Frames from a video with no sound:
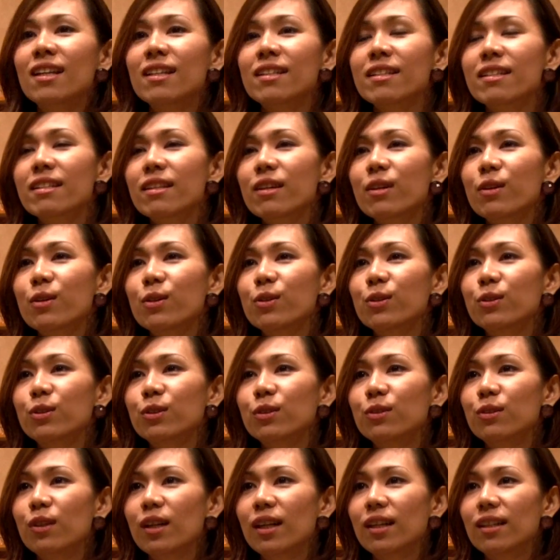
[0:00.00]

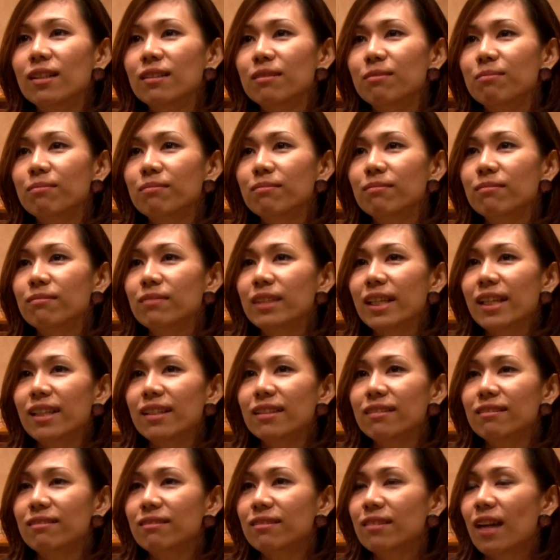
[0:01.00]
So
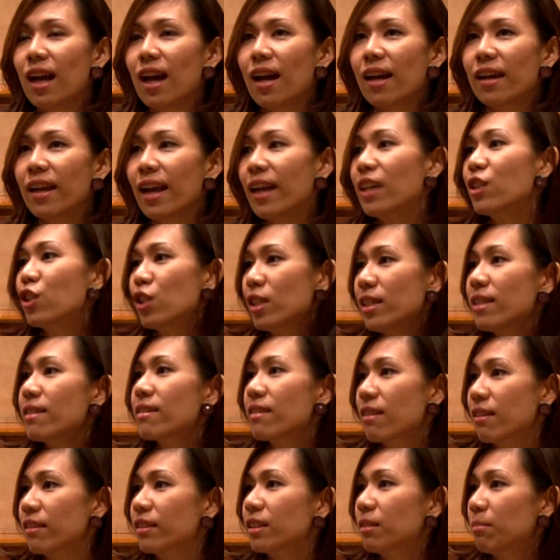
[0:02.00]
then I actually
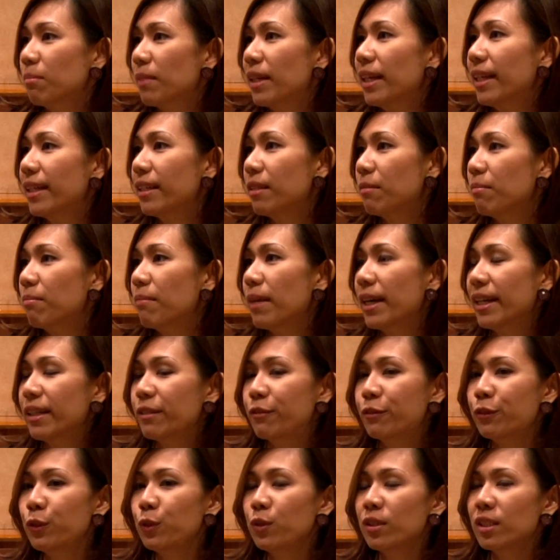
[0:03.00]
started my
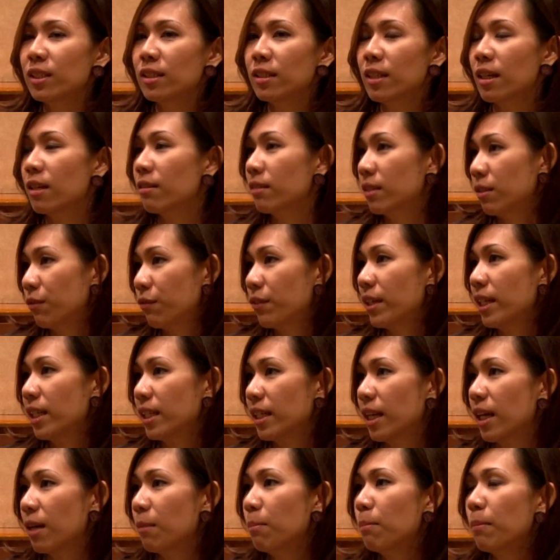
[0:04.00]
food down in
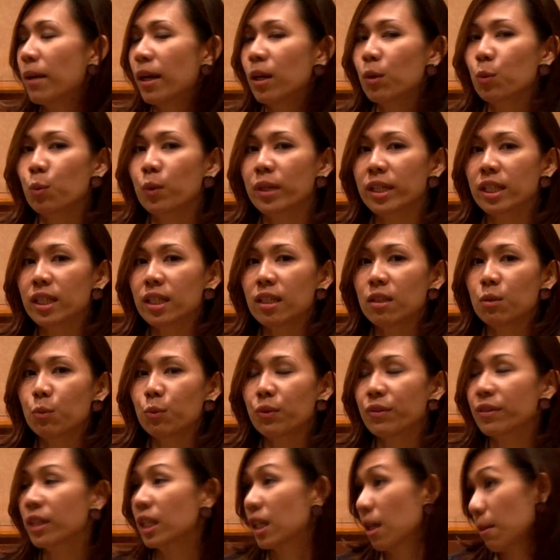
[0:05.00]
Vietnam by working
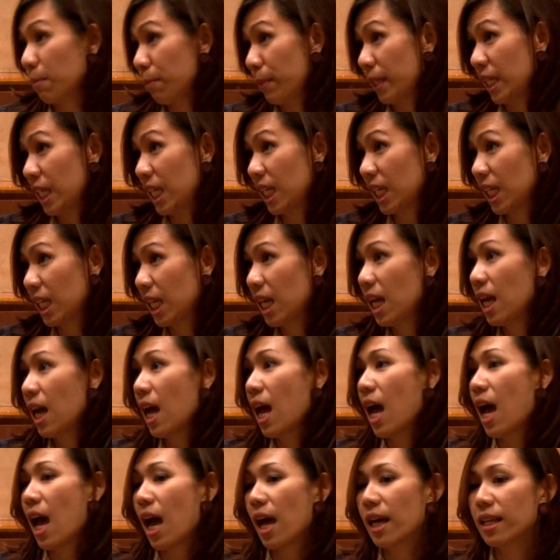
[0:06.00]
with a company,
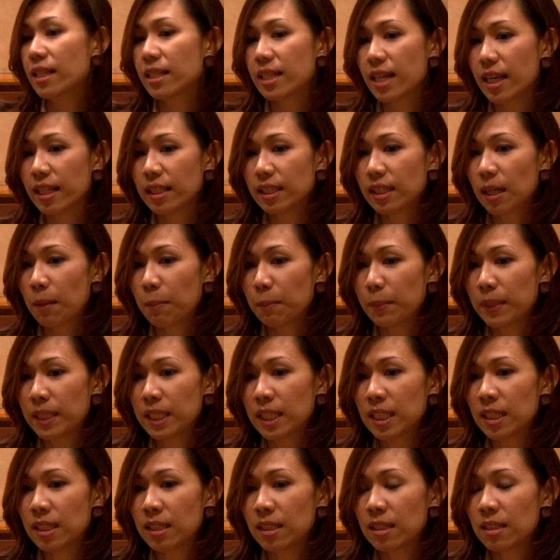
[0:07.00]
and that
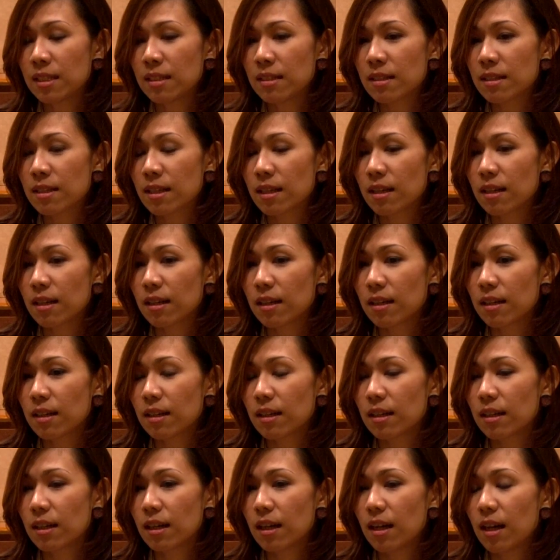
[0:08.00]
company is
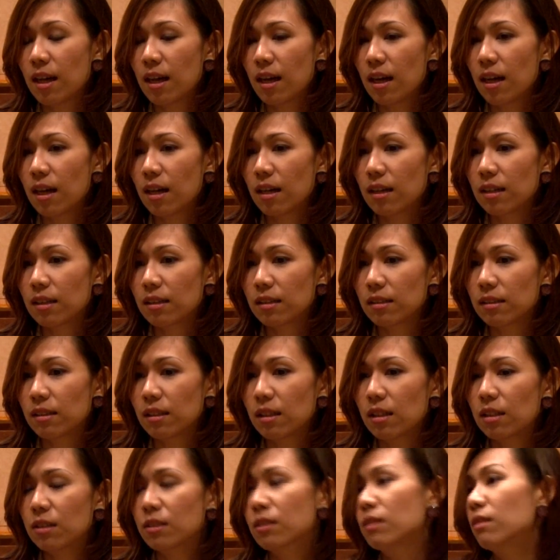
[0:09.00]
a
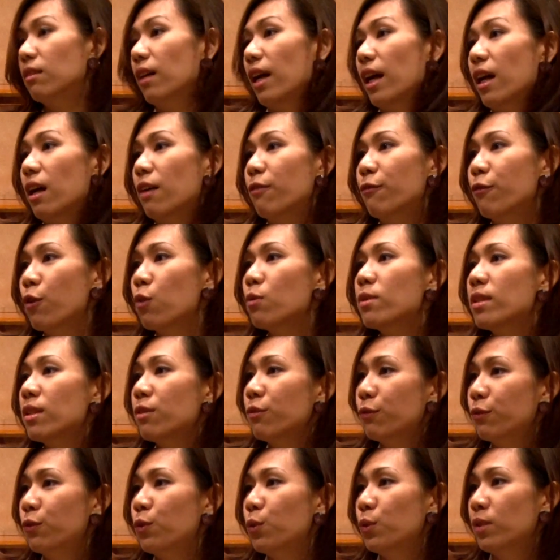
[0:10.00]

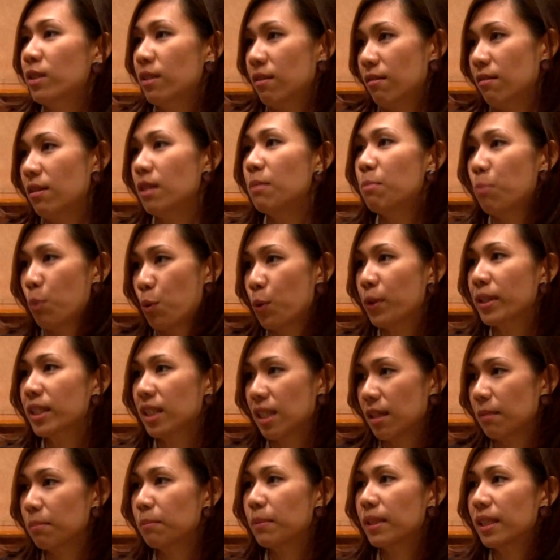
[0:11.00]
frozen food import
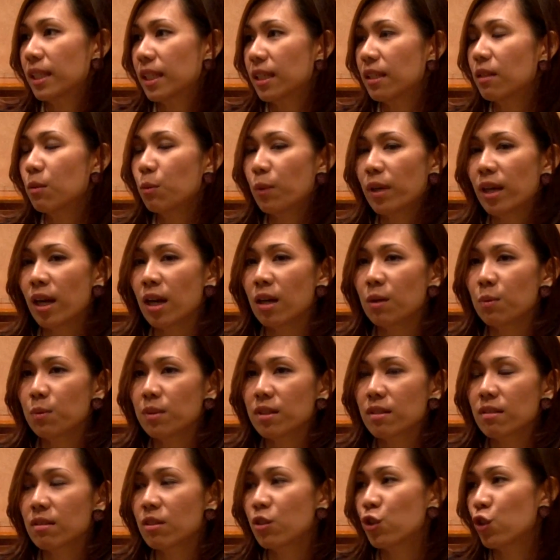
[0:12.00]
company where I
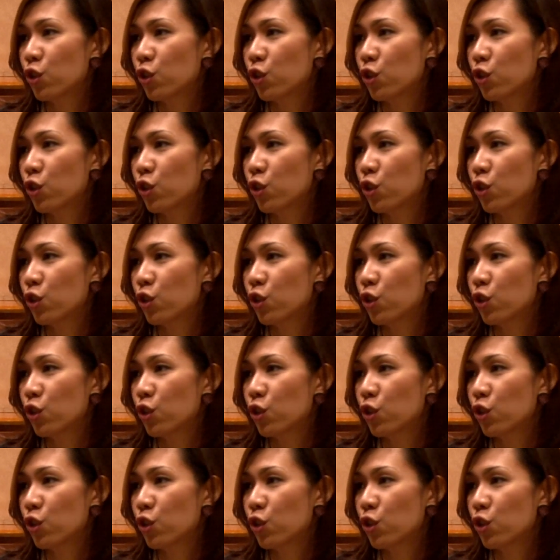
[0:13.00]
was the